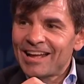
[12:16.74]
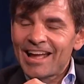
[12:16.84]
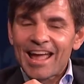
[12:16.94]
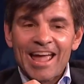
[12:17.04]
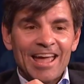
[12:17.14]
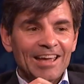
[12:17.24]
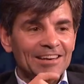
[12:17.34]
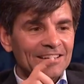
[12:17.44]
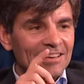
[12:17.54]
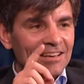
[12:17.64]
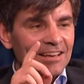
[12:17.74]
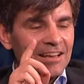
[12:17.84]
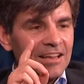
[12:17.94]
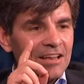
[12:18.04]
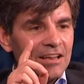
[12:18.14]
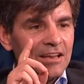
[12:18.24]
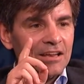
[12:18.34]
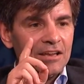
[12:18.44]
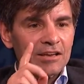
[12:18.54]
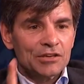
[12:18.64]
And
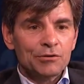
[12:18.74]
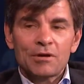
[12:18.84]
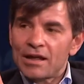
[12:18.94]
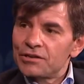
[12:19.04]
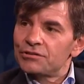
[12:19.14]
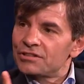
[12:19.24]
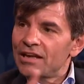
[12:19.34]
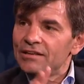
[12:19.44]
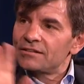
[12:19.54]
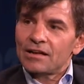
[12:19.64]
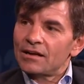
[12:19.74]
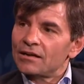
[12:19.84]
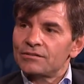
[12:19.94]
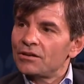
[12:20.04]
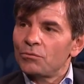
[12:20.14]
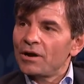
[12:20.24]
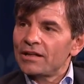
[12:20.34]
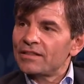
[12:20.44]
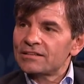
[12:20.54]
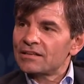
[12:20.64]
you say, no way,
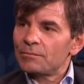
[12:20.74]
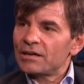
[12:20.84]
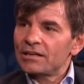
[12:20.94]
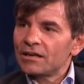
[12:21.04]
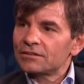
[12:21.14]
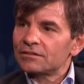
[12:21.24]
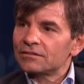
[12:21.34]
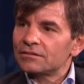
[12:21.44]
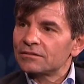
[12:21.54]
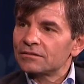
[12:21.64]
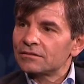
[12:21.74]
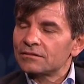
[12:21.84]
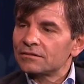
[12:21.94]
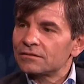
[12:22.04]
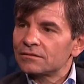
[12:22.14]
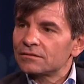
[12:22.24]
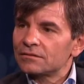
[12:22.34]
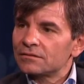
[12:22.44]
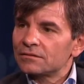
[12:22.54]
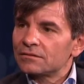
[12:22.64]
that's not my doctor. And that's,
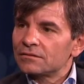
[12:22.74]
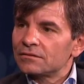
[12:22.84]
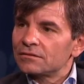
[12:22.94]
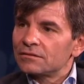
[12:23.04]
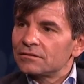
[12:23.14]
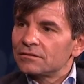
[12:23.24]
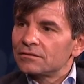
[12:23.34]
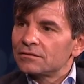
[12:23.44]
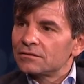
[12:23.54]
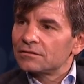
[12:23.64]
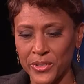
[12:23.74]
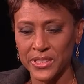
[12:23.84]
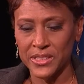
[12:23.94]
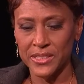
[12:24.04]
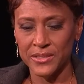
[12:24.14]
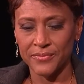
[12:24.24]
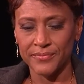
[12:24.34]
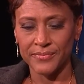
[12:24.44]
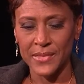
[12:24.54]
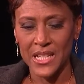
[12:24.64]
there's so many different
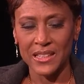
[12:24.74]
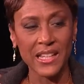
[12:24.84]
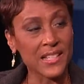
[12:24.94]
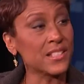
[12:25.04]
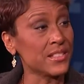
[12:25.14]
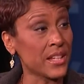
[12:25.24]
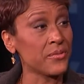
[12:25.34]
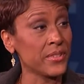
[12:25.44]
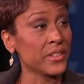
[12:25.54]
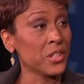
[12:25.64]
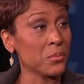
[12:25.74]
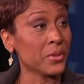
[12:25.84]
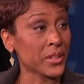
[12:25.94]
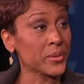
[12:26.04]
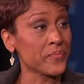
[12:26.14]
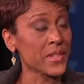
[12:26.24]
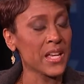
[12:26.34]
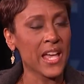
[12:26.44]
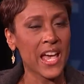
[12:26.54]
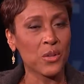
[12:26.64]
lessons I feel in the book.
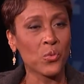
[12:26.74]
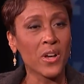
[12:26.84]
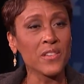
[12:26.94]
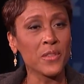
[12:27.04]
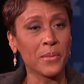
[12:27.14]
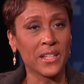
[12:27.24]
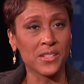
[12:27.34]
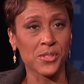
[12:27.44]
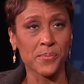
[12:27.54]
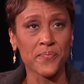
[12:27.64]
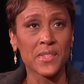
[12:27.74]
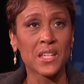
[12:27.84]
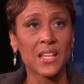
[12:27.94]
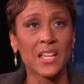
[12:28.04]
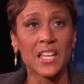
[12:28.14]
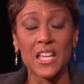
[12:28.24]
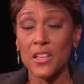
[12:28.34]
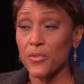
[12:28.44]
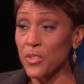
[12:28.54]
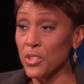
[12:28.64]
And one of them is,
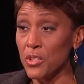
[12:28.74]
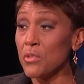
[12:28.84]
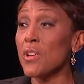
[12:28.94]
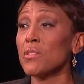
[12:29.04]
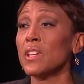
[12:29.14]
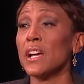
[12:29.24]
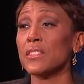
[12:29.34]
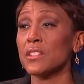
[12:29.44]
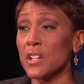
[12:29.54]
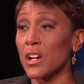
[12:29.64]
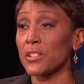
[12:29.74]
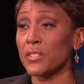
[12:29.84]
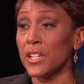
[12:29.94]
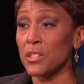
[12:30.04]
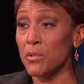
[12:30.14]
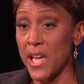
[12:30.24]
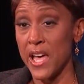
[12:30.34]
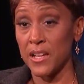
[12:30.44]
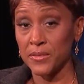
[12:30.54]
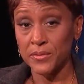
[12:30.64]
if you don't like the doctor that you
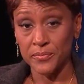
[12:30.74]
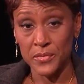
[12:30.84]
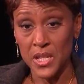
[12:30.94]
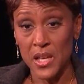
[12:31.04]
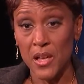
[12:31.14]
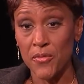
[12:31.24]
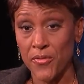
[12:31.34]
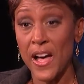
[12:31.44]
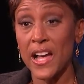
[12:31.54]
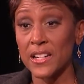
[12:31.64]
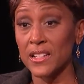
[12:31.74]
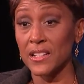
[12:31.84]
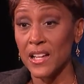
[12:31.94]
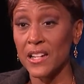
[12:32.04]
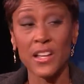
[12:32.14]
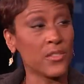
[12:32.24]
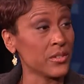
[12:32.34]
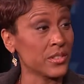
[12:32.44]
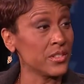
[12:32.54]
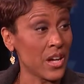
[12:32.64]
have, find another
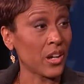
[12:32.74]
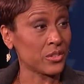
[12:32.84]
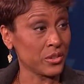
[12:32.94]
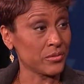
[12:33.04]
doctor.